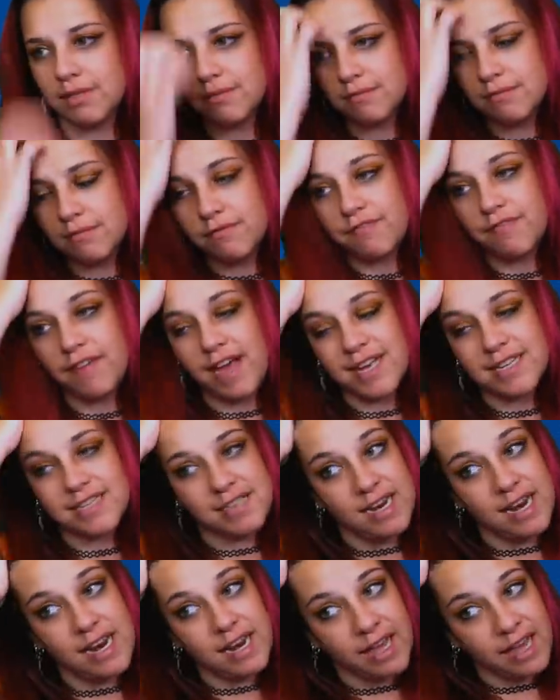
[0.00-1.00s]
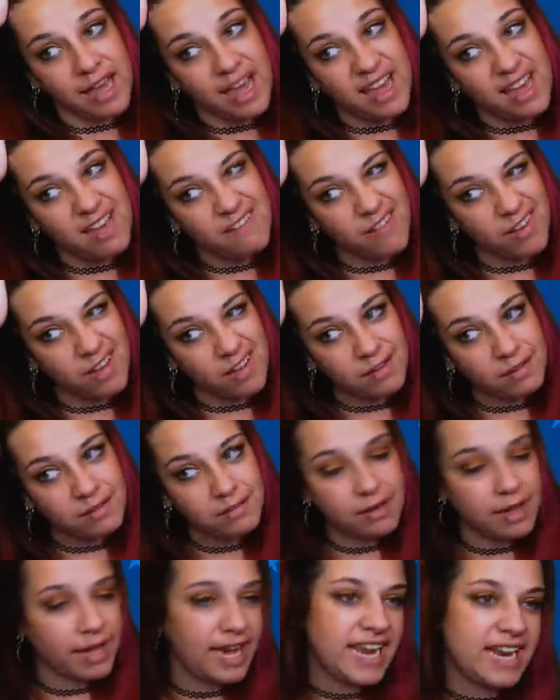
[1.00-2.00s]
fascinating Ava
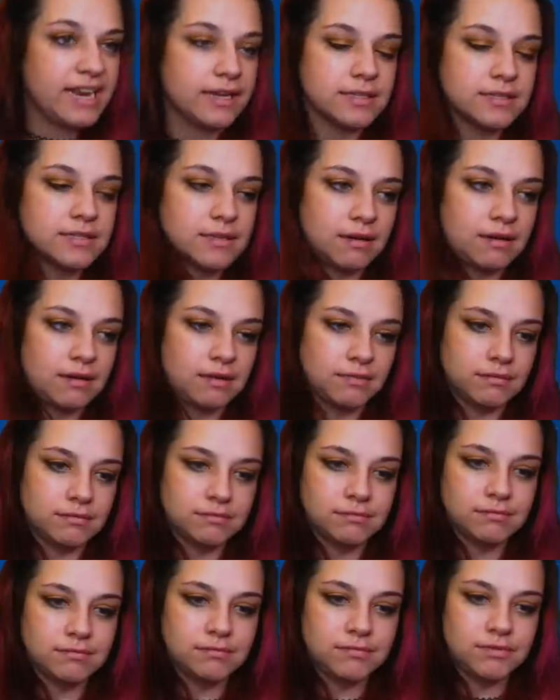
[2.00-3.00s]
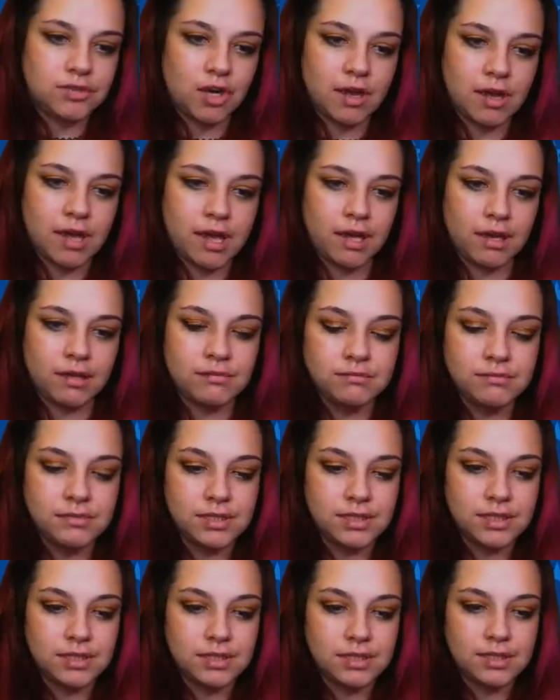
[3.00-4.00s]
Ada song "Dogging."
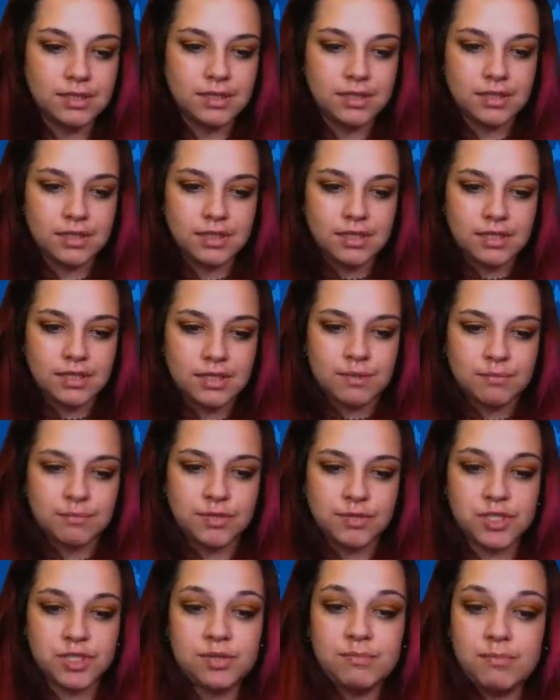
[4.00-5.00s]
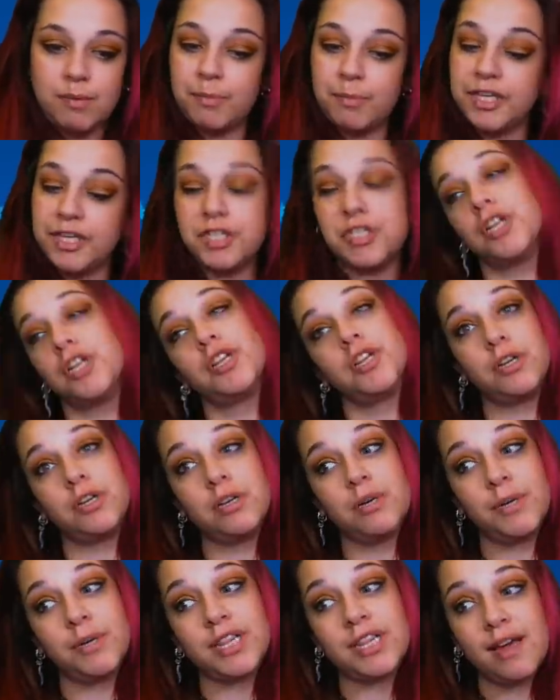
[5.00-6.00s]
presumably to learn
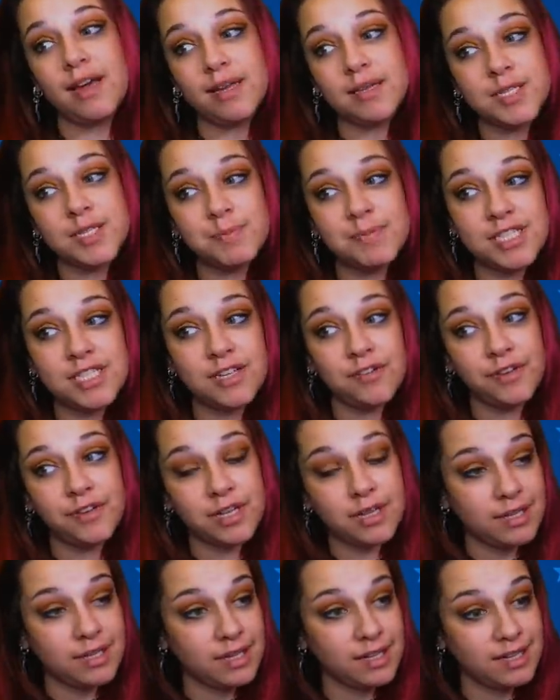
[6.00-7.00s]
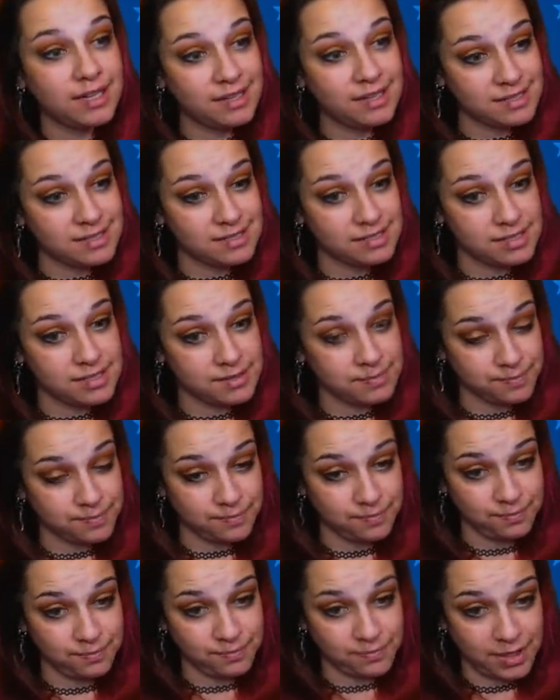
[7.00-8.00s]
what that specifically is.
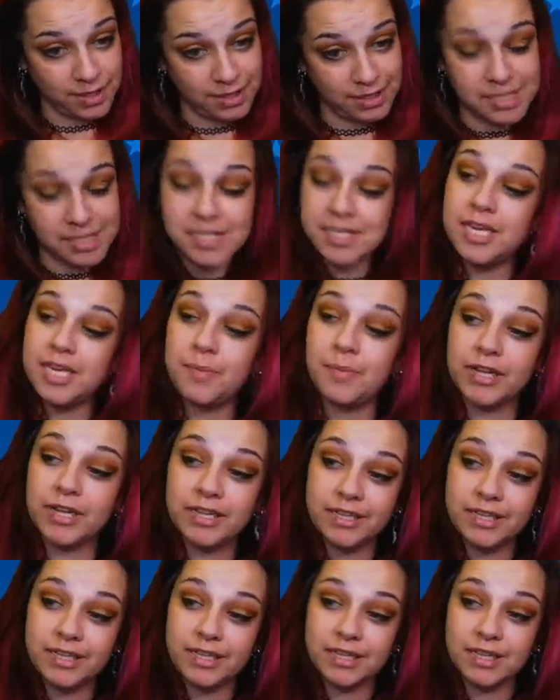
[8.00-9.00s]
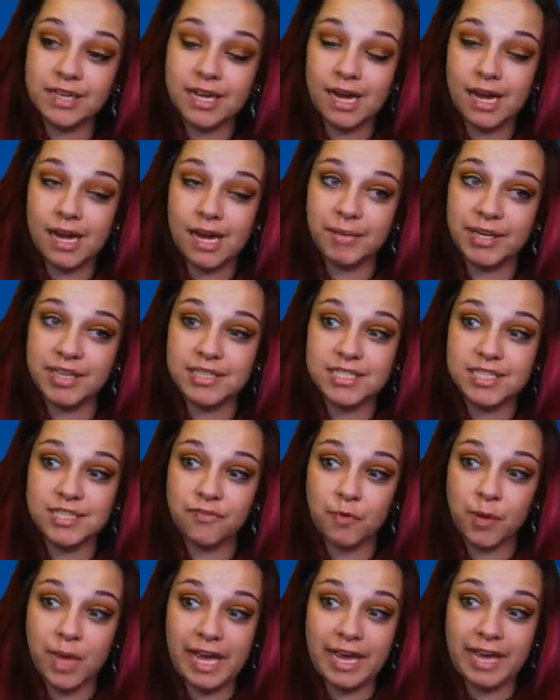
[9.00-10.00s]
Let's keep it clean in the comments if we
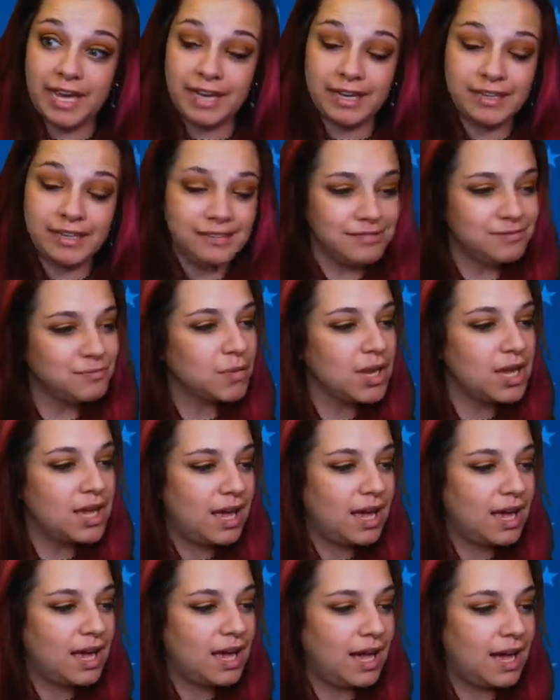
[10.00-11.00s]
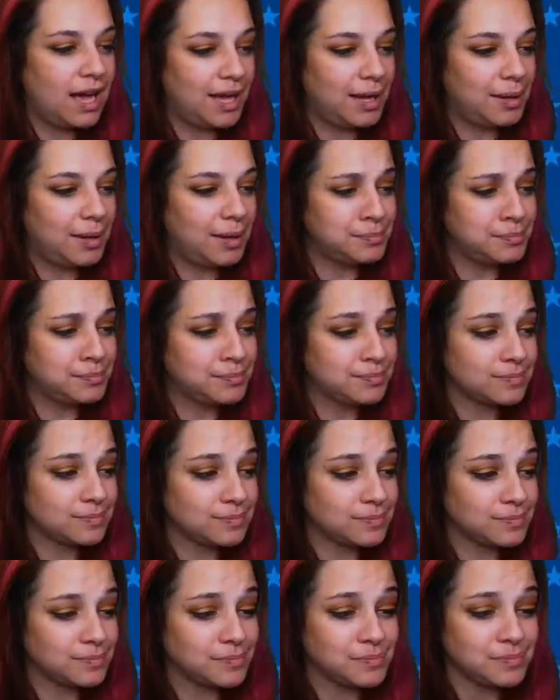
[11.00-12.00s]
can, um,
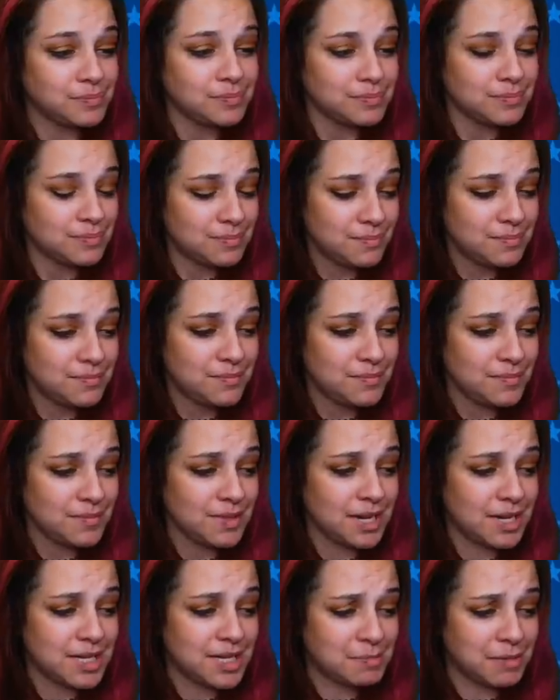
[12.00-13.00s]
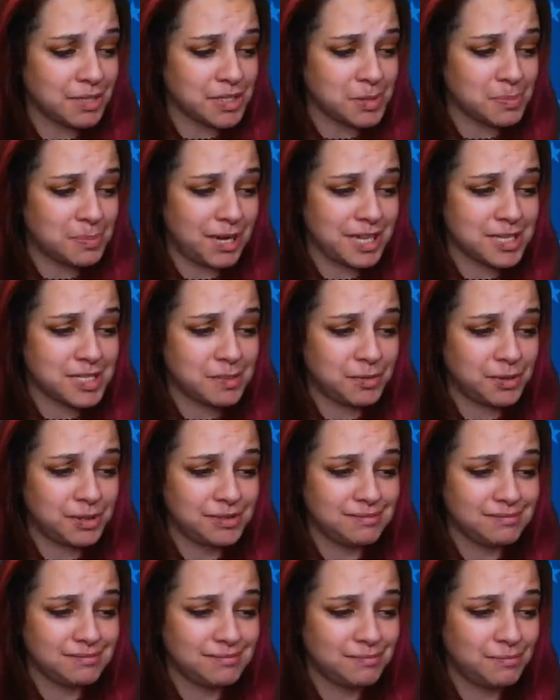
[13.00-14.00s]
as much as possible
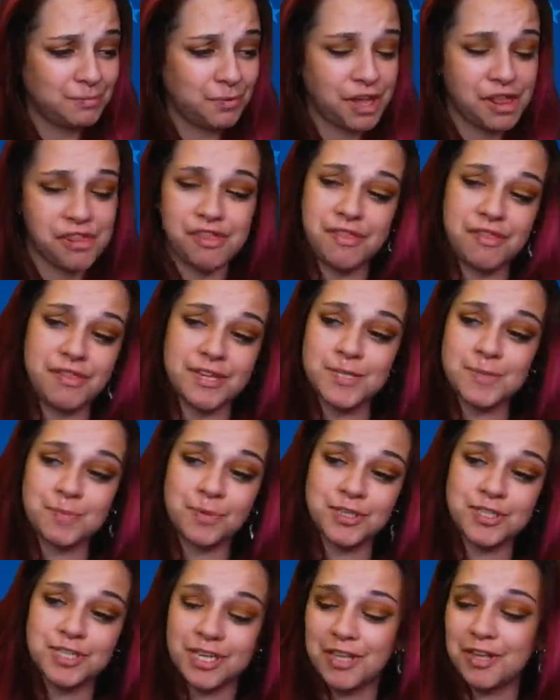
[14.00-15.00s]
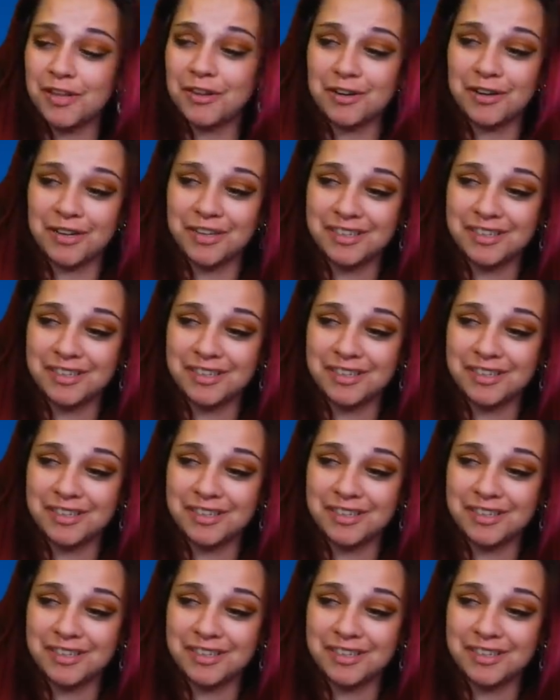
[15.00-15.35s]
with this particular